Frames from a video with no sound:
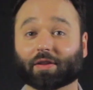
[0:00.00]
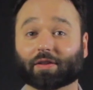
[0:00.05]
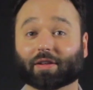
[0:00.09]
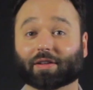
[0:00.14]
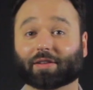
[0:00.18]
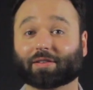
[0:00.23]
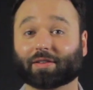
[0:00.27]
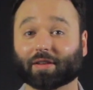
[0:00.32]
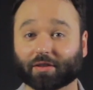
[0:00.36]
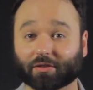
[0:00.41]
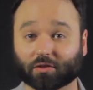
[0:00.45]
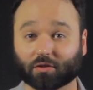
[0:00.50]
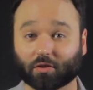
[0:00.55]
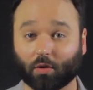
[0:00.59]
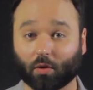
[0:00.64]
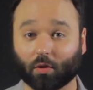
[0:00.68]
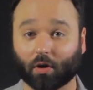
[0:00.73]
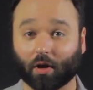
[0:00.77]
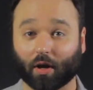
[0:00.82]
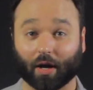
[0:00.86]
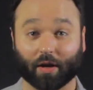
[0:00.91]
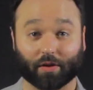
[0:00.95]
on the sixth
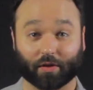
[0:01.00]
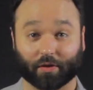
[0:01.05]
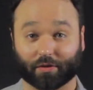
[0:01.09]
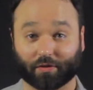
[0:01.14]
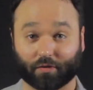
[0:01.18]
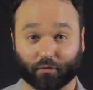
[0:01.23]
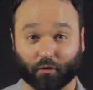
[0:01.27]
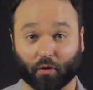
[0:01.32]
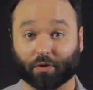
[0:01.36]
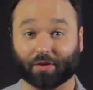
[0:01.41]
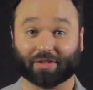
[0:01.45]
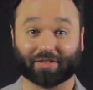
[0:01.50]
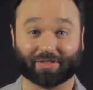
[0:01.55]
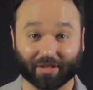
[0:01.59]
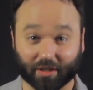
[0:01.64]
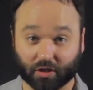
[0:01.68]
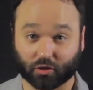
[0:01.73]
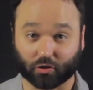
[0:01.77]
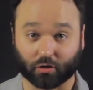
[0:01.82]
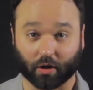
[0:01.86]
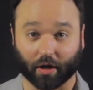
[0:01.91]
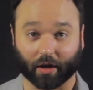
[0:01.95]
chord, from the
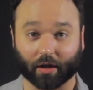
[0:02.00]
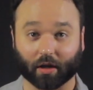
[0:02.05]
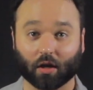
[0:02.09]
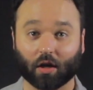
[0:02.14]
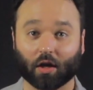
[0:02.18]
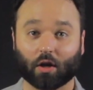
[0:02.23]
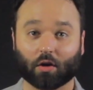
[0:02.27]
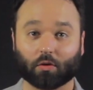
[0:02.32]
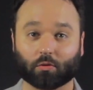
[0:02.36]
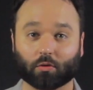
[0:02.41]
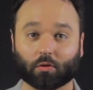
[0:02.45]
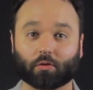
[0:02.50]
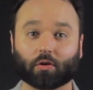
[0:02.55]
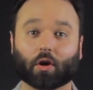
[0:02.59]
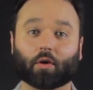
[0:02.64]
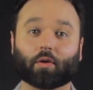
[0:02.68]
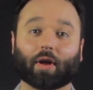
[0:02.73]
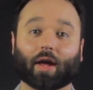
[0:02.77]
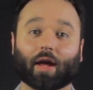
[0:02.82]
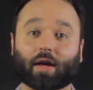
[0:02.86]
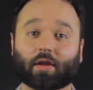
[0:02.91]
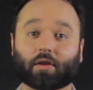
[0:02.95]
6th string root
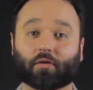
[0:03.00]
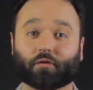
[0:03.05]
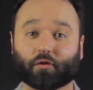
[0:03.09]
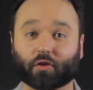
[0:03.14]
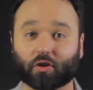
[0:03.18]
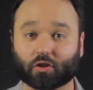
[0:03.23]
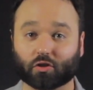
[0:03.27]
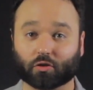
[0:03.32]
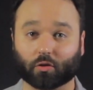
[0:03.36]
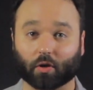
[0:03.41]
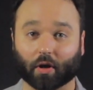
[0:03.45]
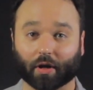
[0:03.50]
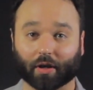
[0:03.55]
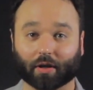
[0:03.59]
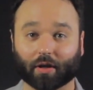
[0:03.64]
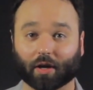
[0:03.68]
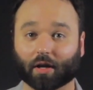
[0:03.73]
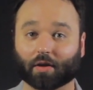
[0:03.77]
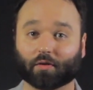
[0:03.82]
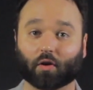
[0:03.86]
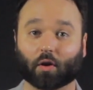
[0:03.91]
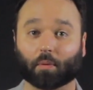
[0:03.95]
note and the 5th string,
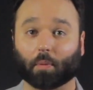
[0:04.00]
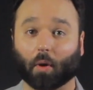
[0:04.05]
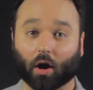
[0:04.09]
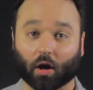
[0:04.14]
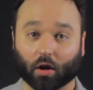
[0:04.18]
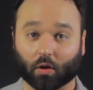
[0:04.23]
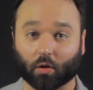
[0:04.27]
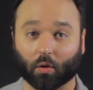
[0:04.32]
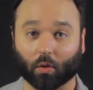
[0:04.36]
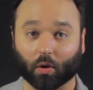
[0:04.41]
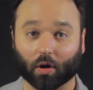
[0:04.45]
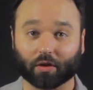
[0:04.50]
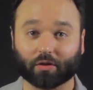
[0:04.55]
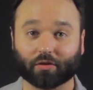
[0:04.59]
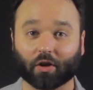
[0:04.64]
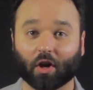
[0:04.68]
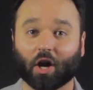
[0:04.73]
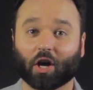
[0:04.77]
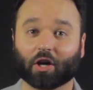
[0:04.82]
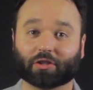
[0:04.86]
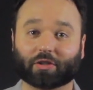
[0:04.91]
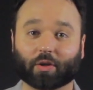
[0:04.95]
kind of our bar chords,
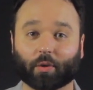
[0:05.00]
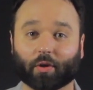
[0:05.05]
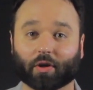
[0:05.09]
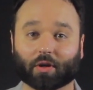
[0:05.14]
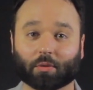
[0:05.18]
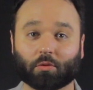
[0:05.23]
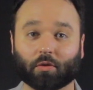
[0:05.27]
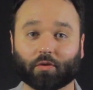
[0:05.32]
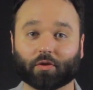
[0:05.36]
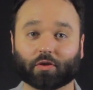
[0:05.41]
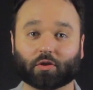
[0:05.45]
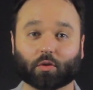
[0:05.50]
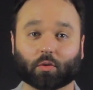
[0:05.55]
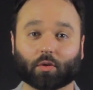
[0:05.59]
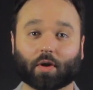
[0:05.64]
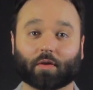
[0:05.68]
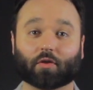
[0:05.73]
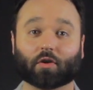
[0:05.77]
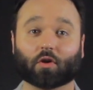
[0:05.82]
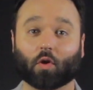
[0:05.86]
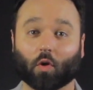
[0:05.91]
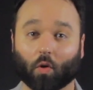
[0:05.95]
so you can move it to
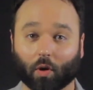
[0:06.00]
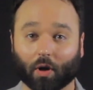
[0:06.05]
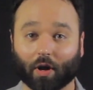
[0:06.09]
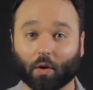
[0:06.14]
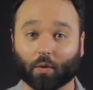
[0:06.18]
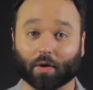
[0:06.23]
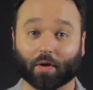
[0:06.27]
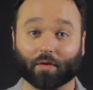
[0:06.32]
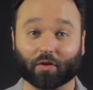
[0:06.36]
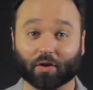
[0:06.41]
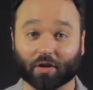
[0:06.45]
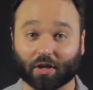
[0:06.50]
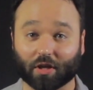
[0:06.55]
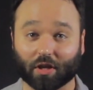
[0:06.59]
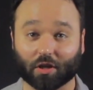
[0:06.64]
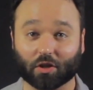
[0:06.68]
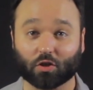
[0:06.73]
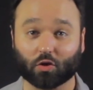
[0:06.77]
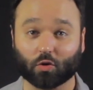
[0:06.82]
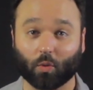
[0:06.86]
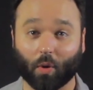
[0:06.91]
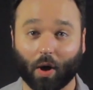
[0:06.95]
whatever chord and whatever key
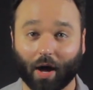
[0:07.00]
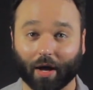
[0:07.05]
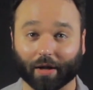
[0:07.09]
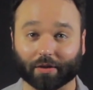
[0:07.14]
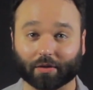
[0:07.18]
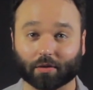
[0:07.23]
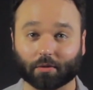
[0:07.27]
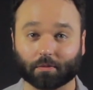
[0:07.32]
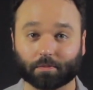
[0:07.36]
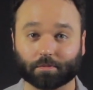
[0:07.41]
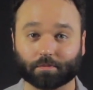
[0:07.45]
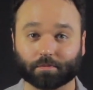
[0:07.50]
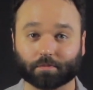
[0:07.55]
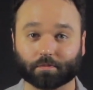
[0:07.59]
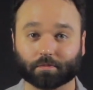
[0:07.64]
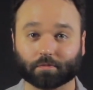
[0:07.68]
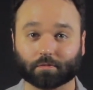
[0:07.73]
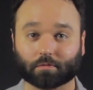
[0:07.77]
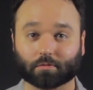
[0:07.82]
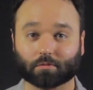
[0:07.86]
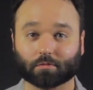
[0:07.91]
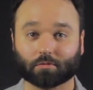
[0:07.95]
you want.
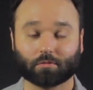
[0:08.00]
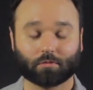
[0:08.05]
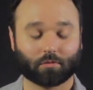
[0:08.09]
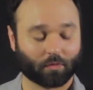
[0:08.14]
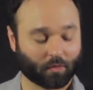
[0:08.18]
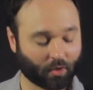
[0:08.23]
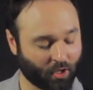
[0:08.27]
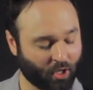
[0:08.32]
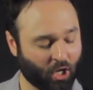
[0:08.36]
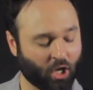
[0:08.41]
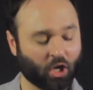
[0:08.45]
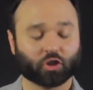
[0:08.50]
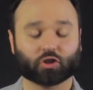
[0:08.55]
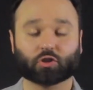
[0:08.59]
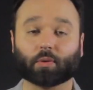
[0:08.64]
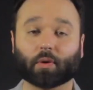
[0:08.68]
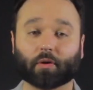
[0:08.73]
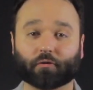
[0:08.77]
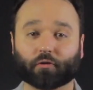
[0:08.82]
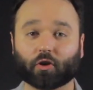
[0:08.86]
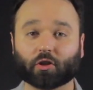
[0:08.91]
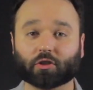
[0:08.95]
So
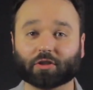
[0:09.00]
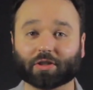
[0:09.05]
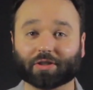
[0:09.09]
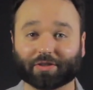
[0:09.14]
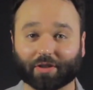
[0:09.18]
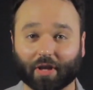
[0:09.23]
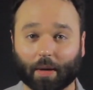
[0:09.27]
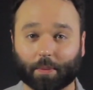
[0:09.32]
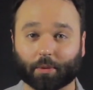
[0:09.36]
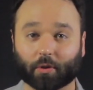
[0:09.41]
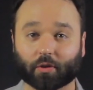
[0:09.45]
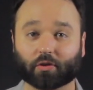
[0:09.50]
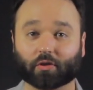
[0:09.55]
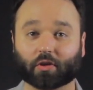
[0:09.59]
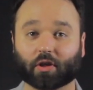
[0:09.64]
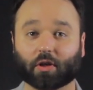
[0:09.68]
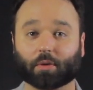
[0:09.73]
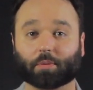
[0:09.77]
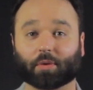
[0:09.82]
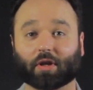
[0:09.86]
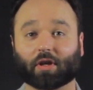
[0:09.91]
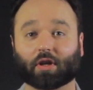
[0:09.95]
my first example is
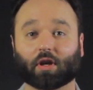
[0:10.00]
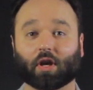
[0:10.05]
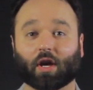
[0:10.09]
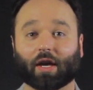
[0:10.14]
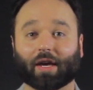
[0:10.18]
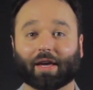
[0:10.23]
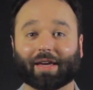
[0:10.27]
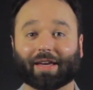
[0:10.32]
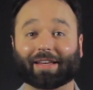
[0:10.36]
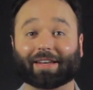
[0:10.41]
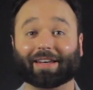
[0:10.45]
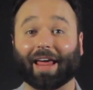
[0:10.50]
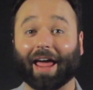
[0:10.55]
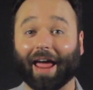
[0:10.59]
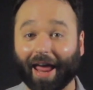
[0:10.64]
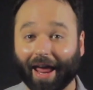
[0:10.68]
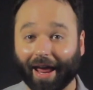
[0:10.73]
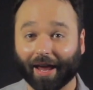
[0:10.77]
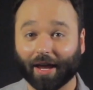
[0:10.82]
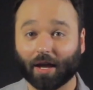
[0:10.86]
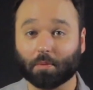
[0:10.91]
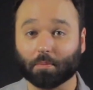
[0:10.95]
going to be in
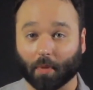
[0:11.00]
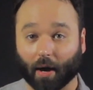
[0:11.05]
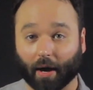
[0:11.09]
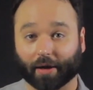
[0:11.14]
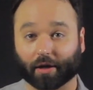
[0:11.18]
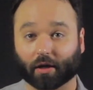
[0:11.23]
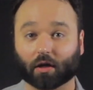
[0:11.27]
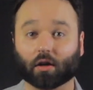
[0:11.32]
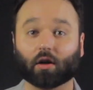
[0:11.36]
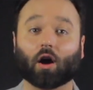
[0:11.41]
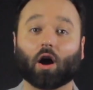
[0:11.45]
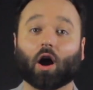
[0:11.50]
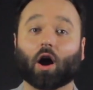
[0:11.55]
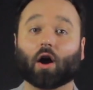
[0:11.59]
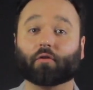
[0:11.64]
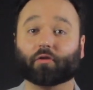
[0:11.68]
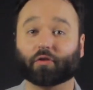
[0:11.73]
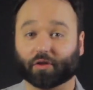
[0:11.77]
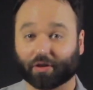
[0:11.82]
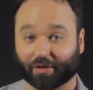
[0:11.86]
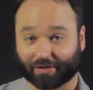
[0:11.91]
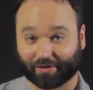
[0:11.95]
A minor
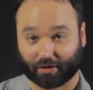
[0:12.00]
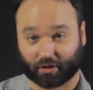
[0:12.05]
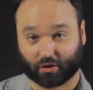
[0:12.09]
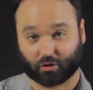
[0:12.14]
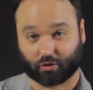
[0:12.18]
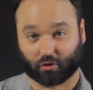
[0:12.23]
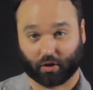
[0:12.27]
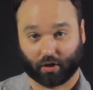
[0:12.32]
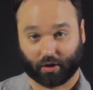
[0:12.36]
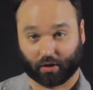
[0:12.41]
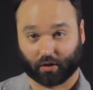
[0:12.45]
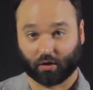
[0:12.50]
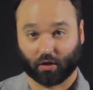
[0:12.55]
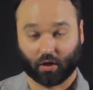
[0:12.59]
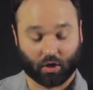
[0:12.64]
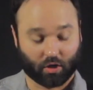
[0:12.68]
off of the 6th string.